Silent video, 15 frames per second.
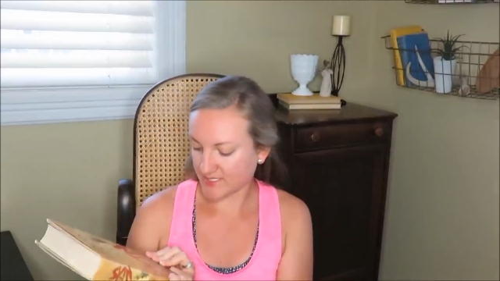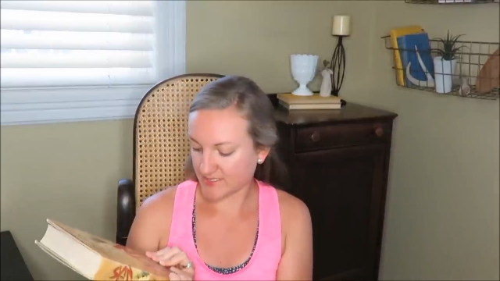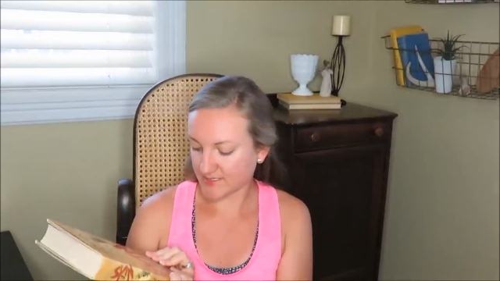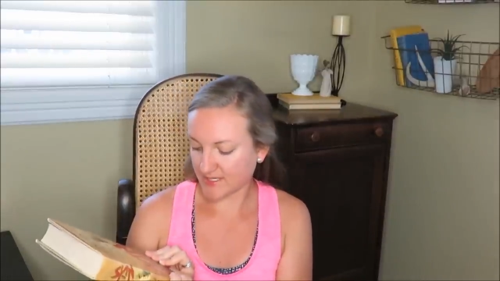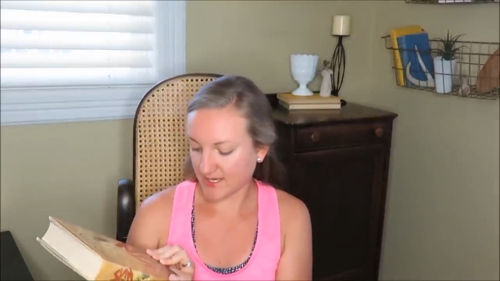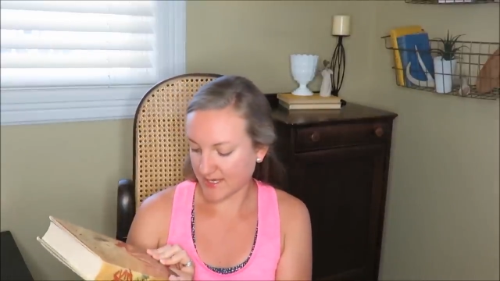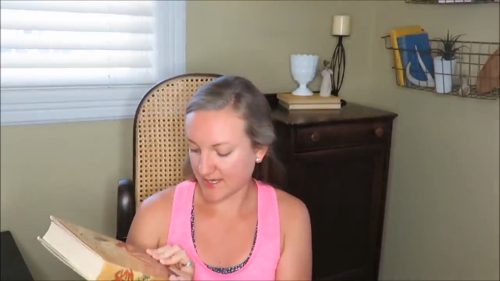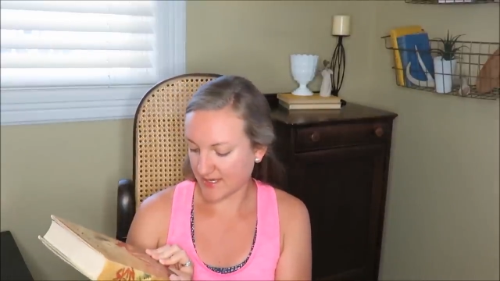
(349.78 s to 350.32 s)

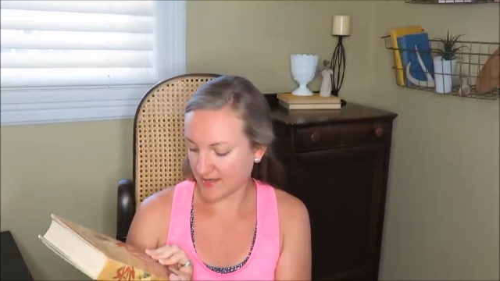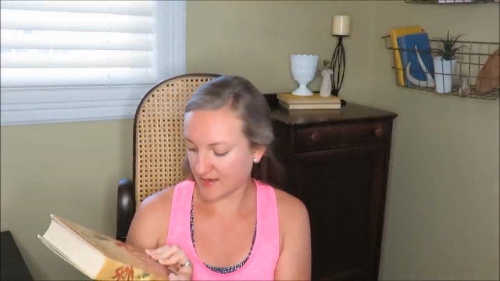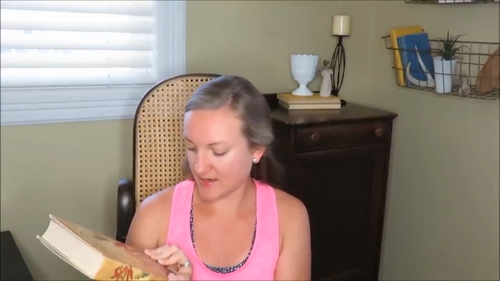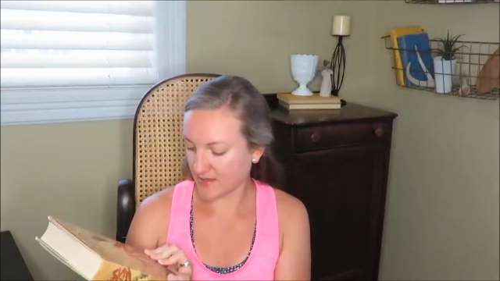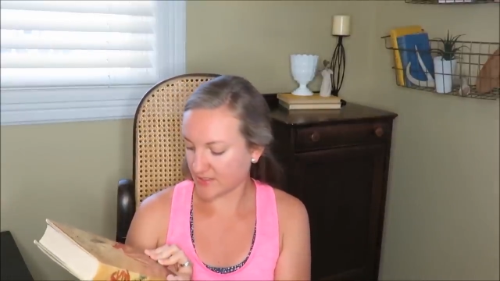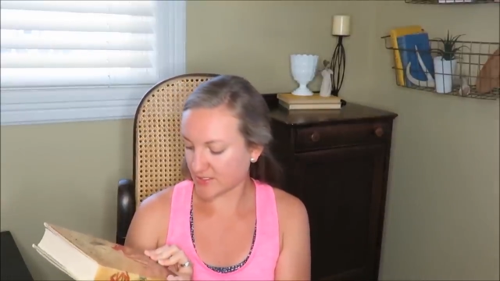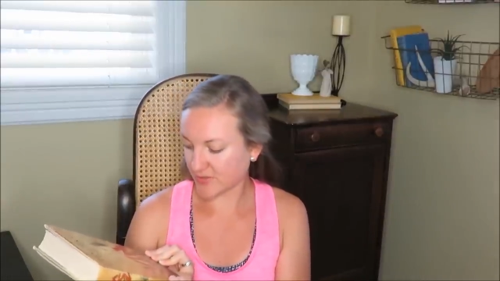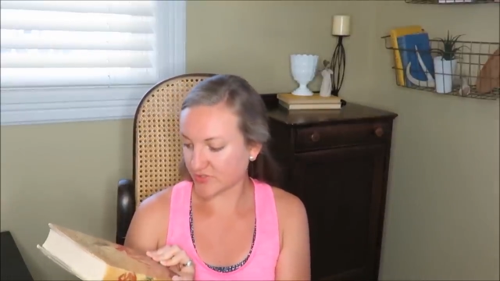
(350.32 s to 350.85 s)

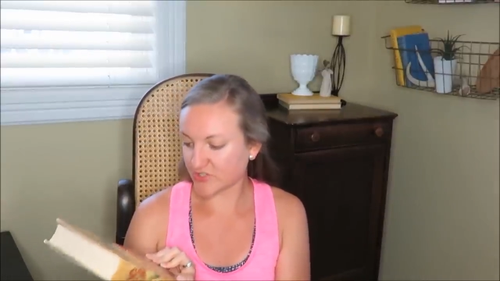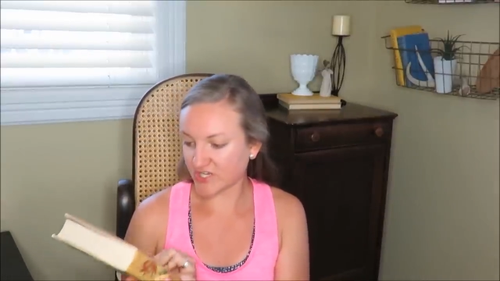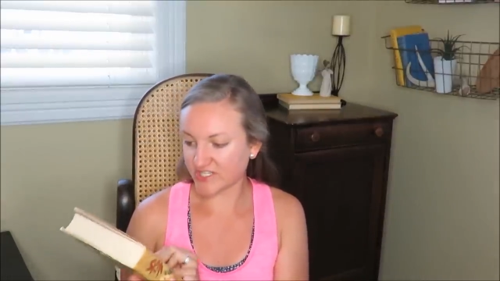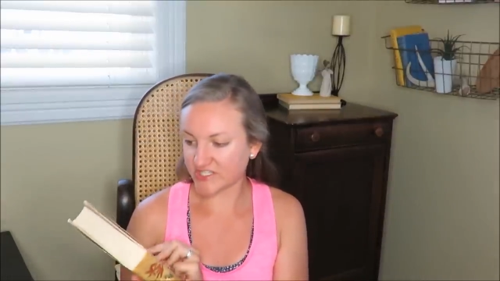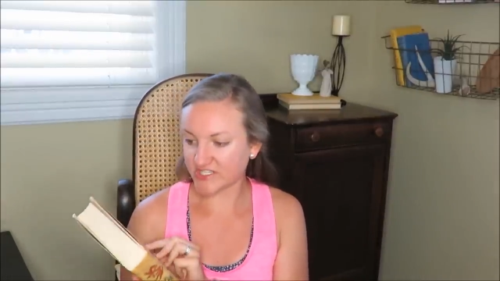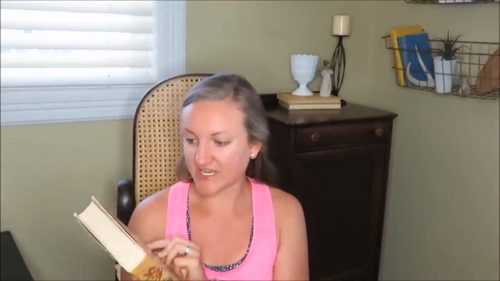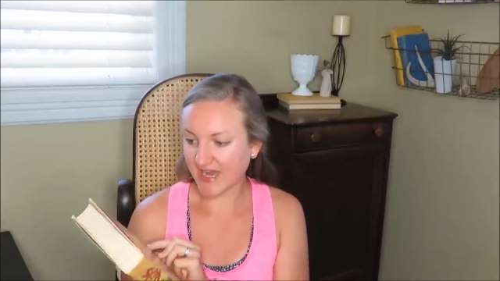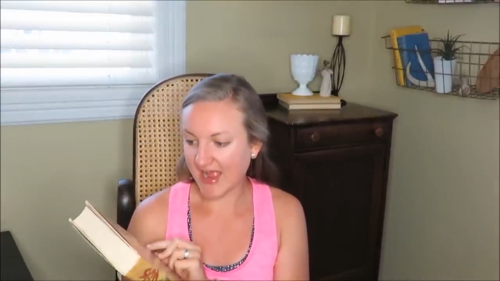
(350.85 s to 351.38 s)
Skin, Don't
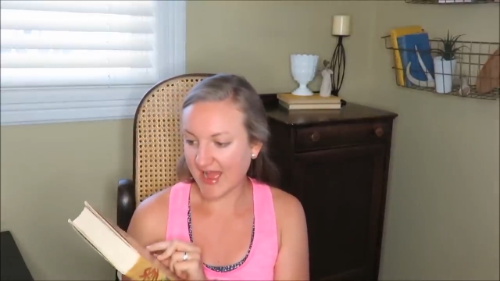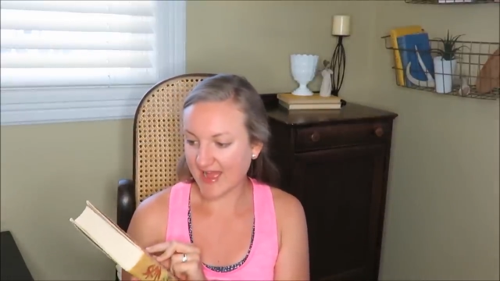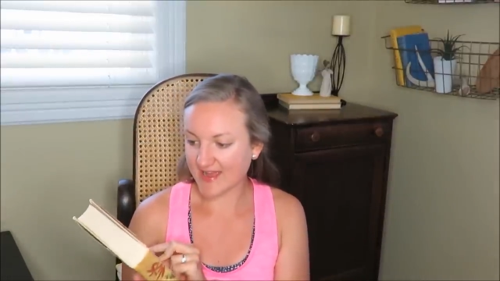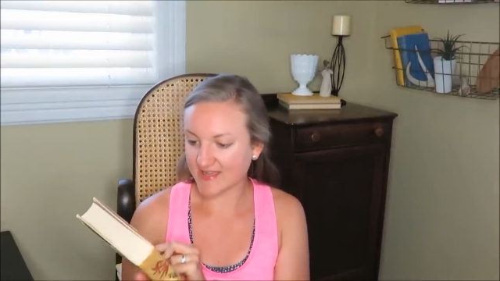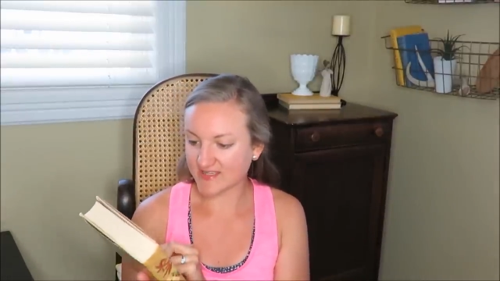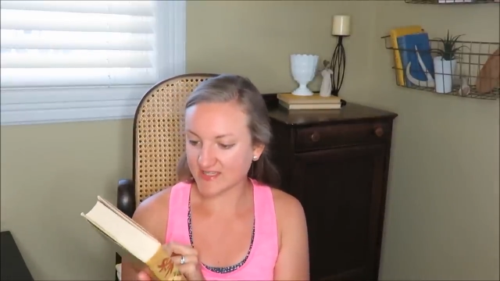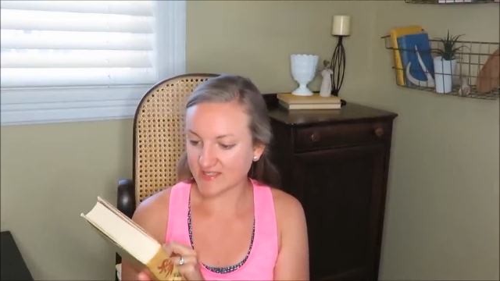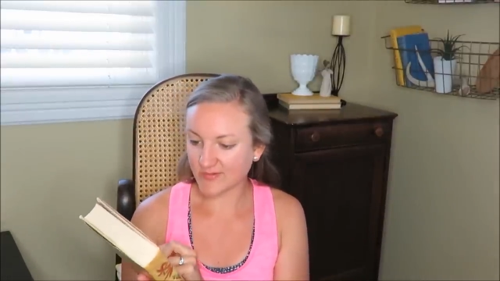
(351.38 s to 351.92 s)
Trust Your
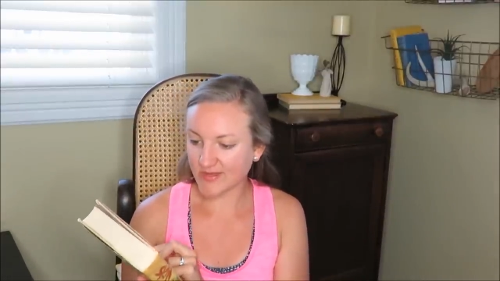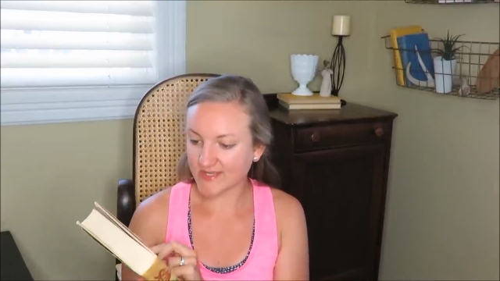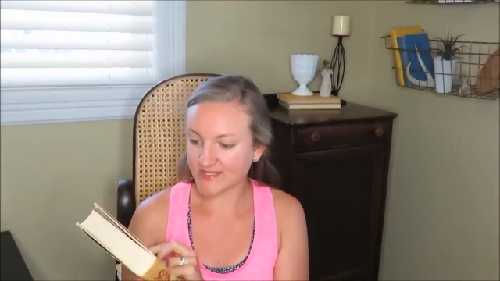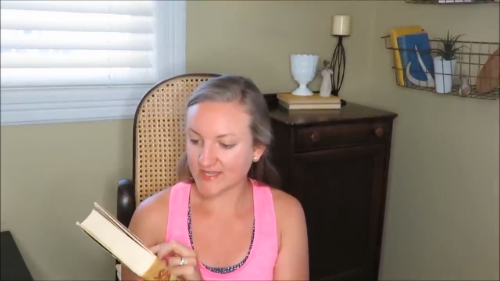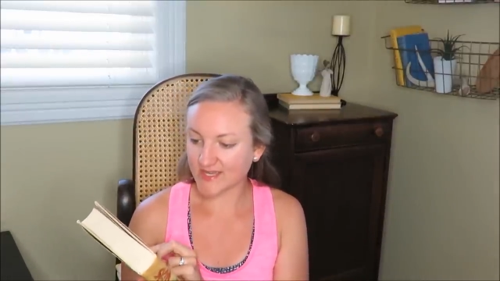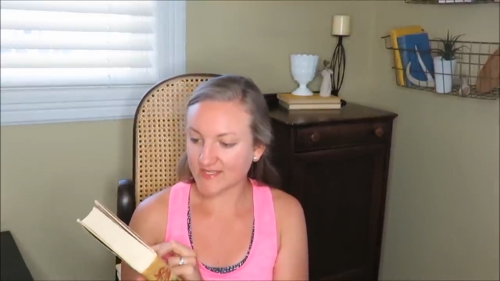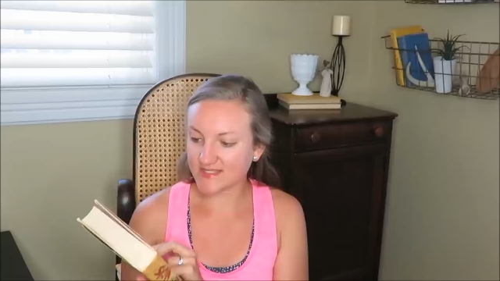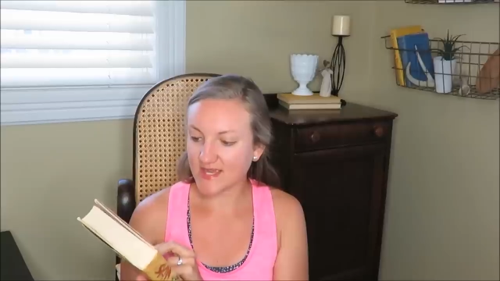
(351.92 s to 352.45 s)
Eyes is what it
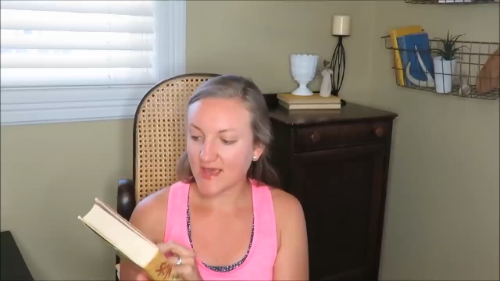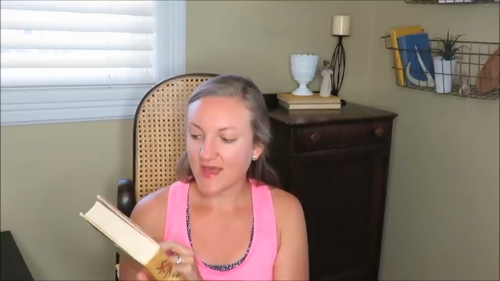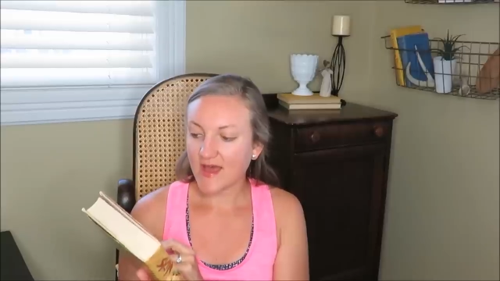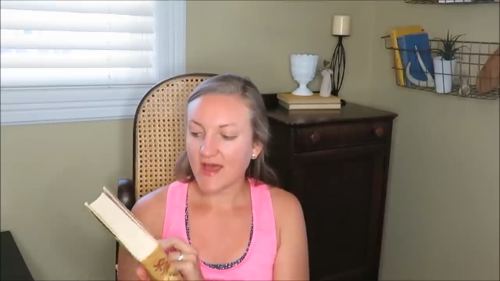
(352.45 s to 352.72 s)
says.